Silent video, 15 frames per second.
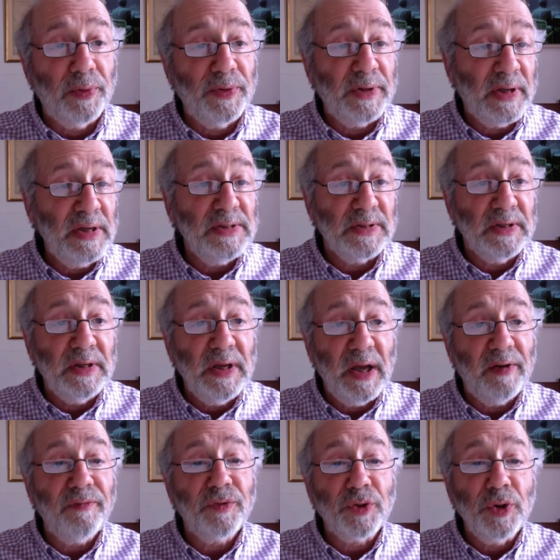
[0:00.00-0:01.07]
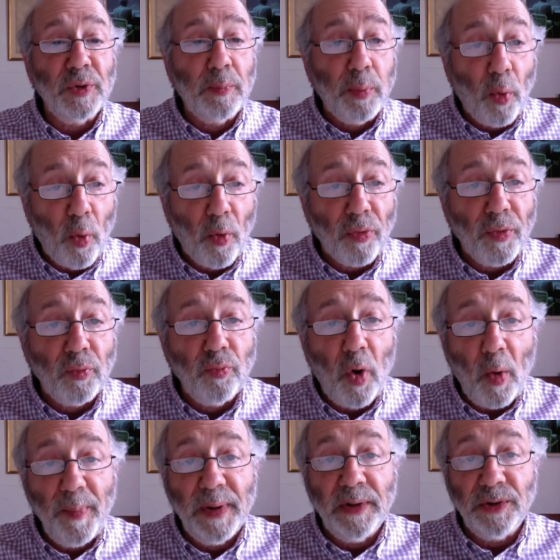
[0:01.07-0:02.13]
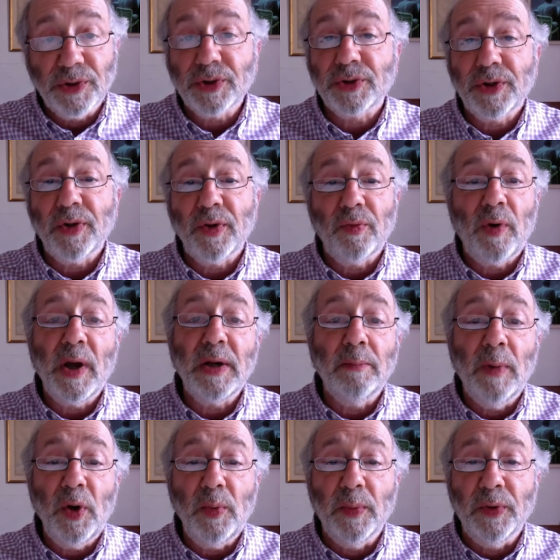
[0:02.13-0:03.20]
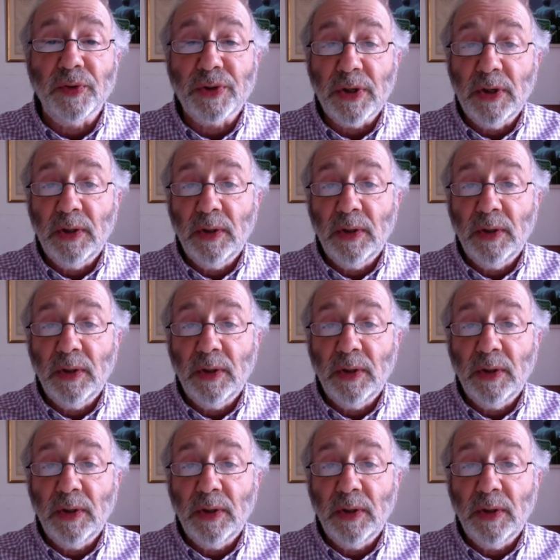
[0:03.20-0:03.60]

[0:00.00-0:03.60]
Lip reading: that his gift had brought the robin just at the right moment